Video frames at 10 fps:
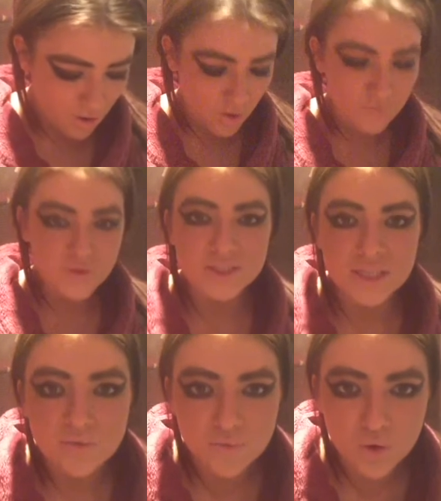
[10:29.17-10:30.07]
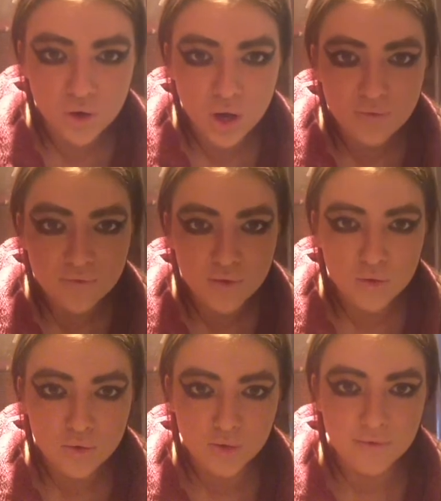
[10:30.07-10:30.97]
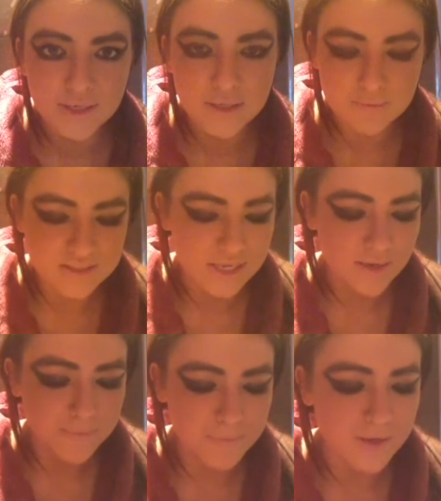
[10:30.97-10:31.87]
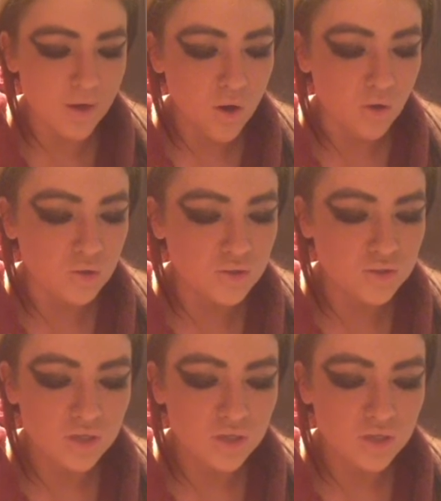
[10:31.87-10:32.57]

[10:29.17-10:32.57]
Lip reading: obviously you've got to go for the Hooker Red lipstick because,